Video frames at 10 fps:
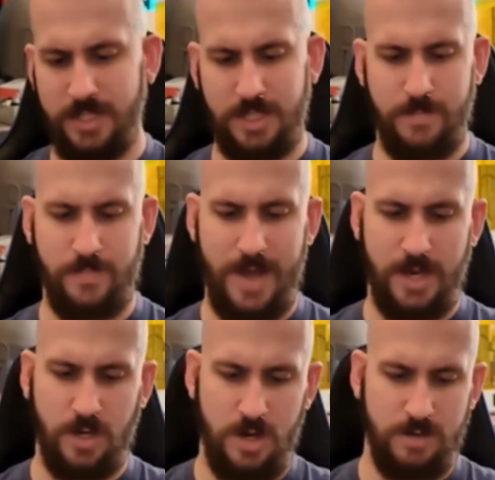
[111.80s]
it back
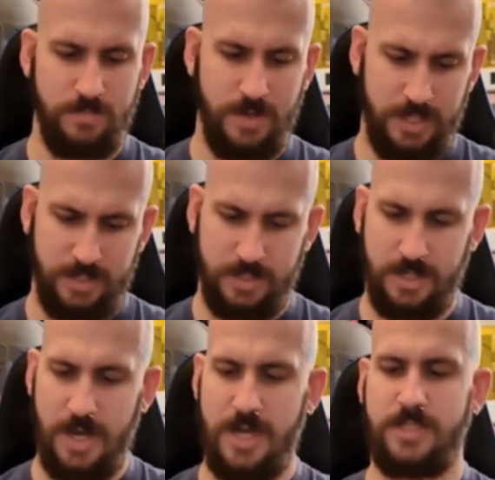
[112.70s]
on, but
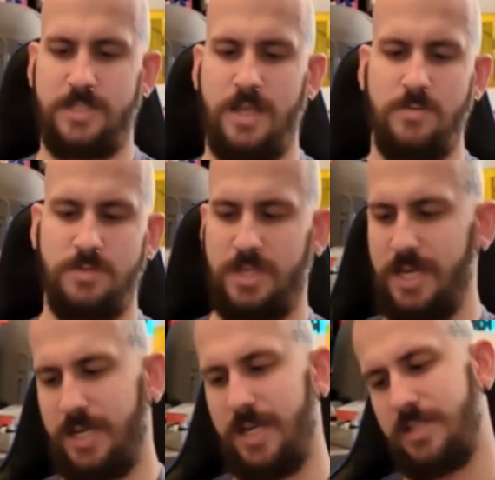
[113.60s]
I don't think
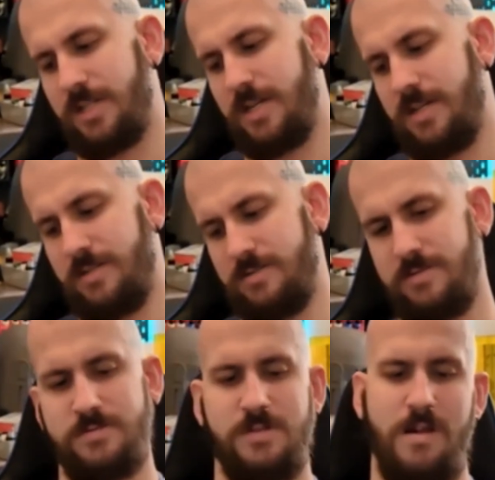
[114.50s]
it's gonna,
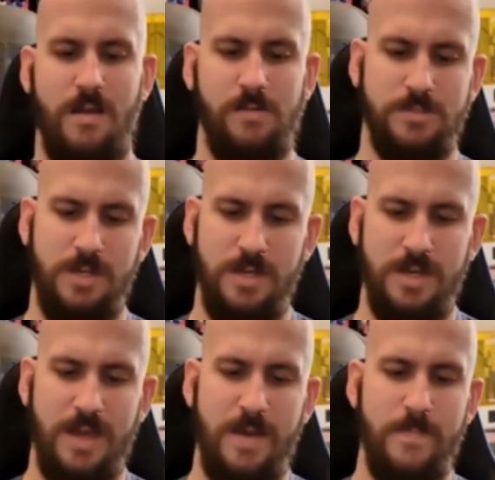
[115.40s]

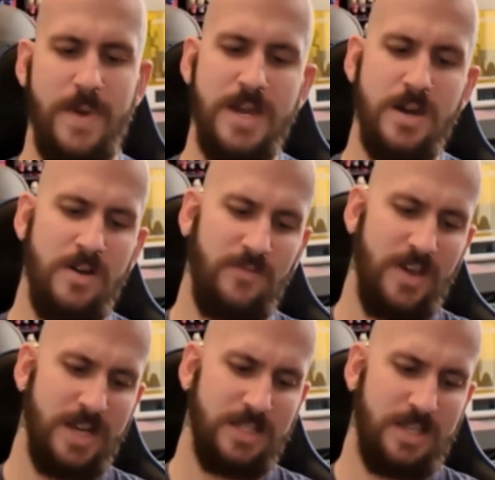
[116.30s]
it may not
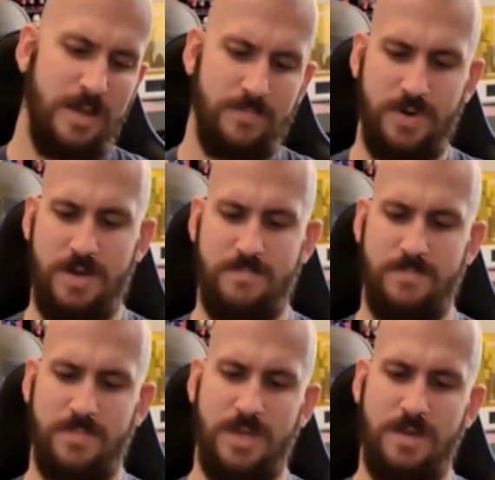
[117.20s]
affect it, but
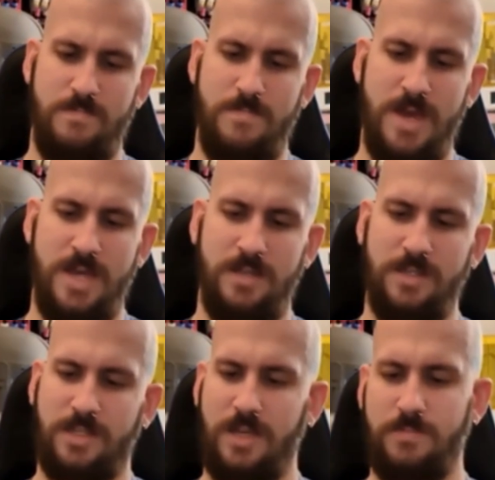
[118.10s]
it may at the
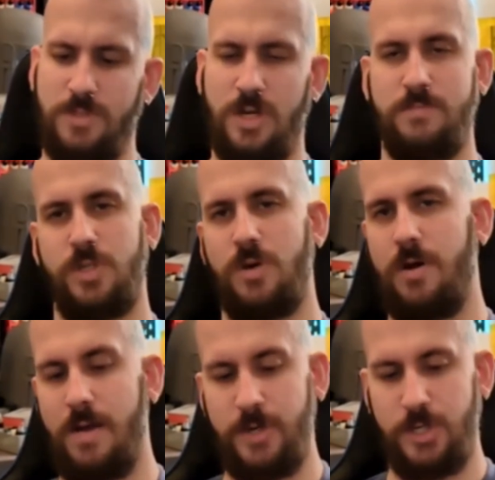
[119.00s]
same time. So
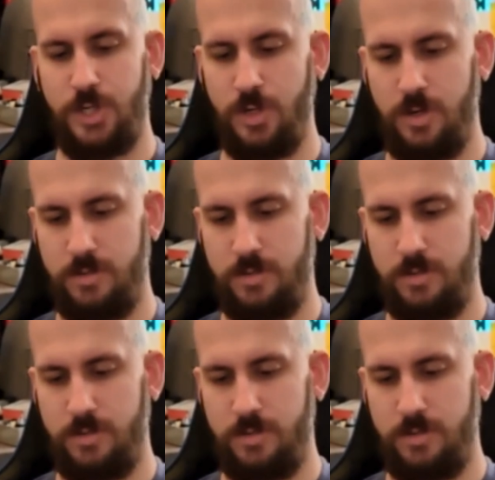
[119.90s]
I'm unsure